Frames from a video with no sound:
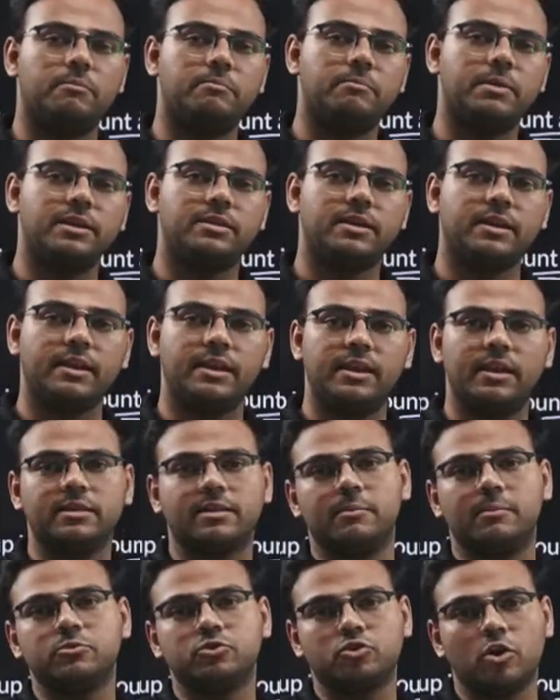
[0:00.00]
basically
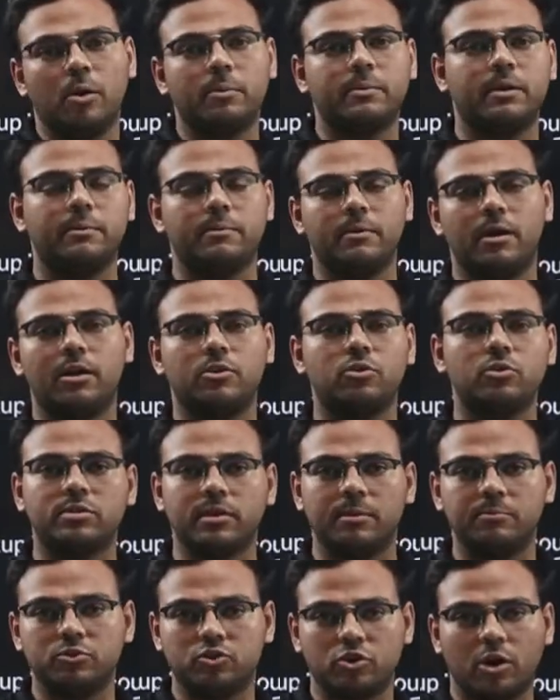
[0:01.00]
some shop to
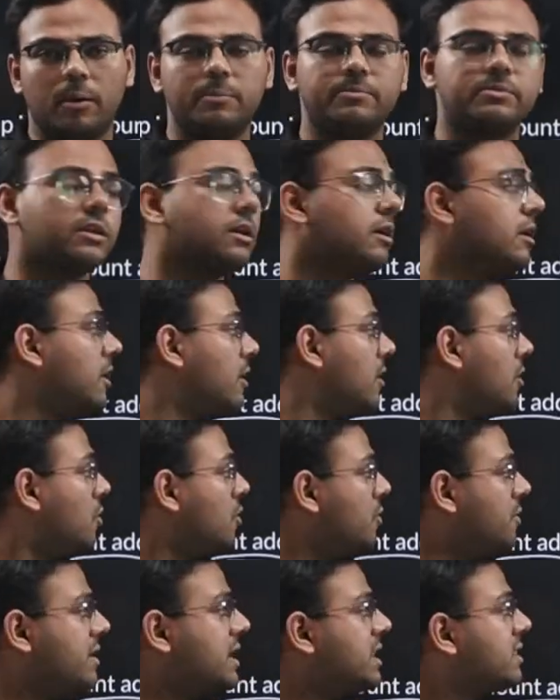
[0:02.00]
some shops who
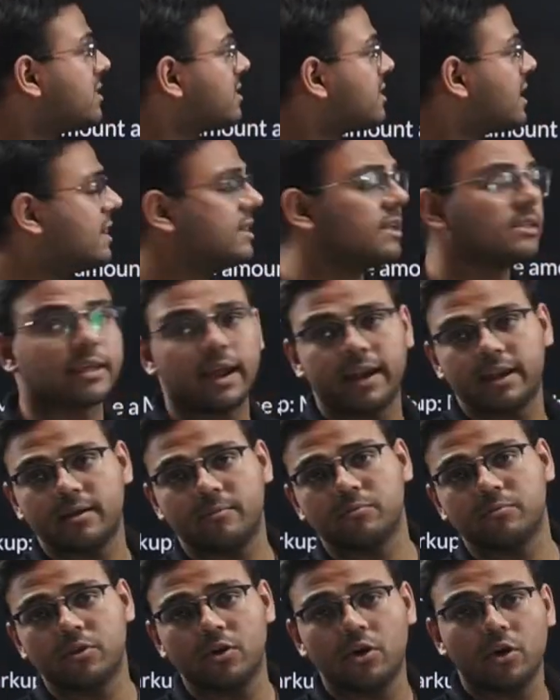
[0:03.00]
will sell this
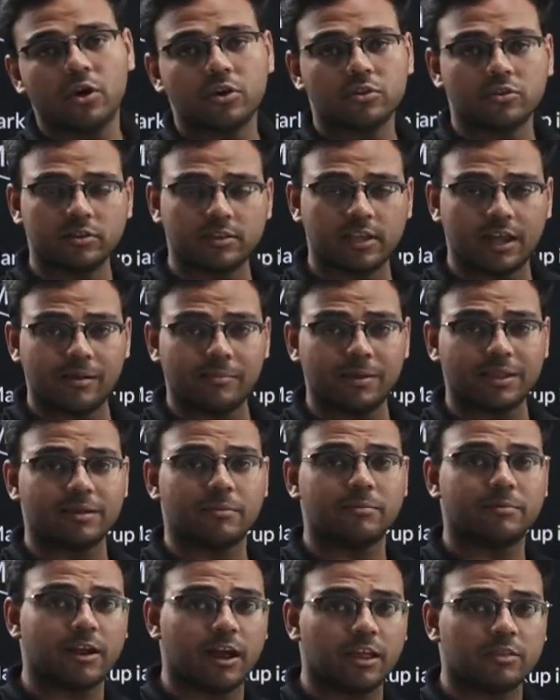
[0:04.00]
item. So there will be
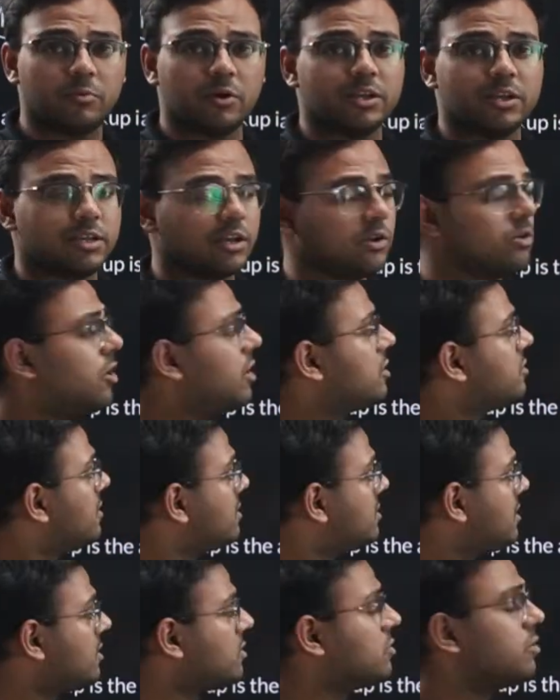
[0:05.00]
some transportation cost
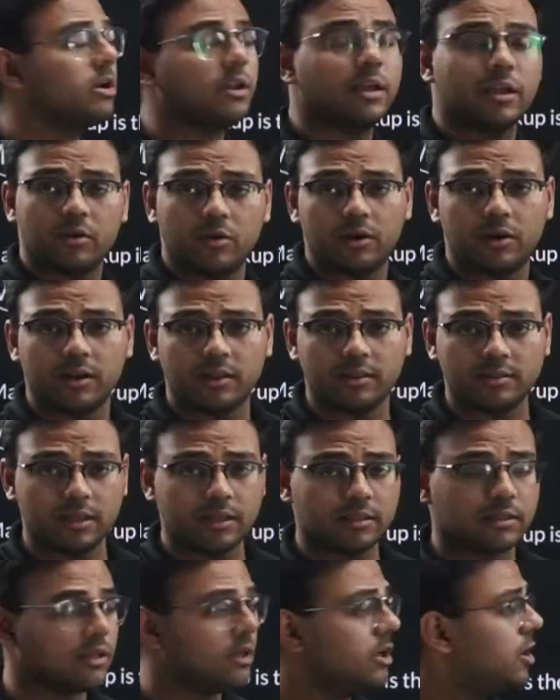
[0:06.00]
which is not included in
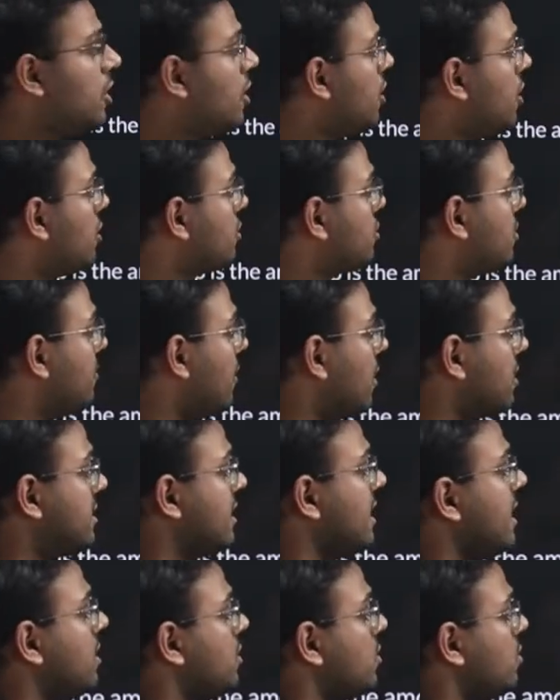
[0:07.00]
this. So what
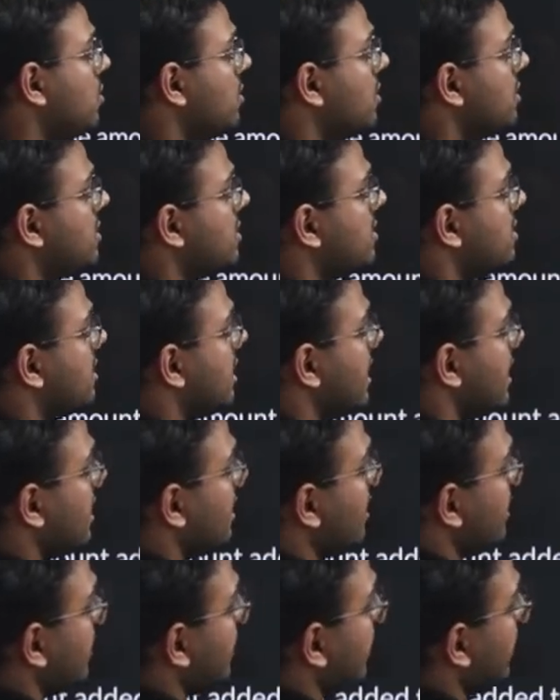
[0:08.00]
they'll do,
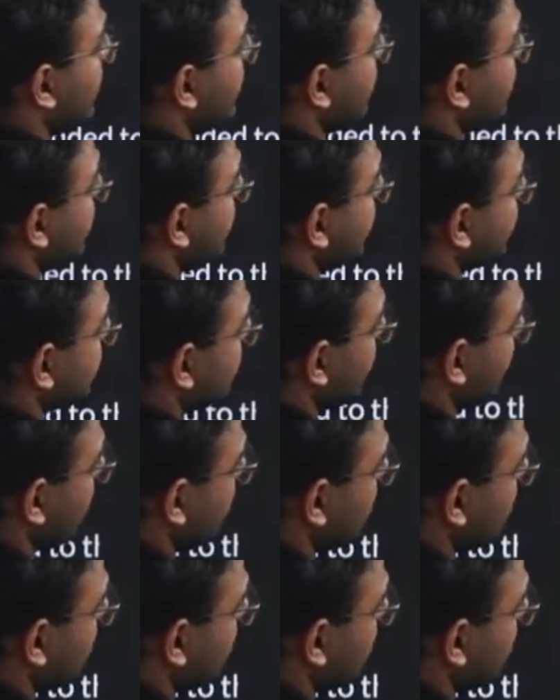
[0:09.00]
they'll increase the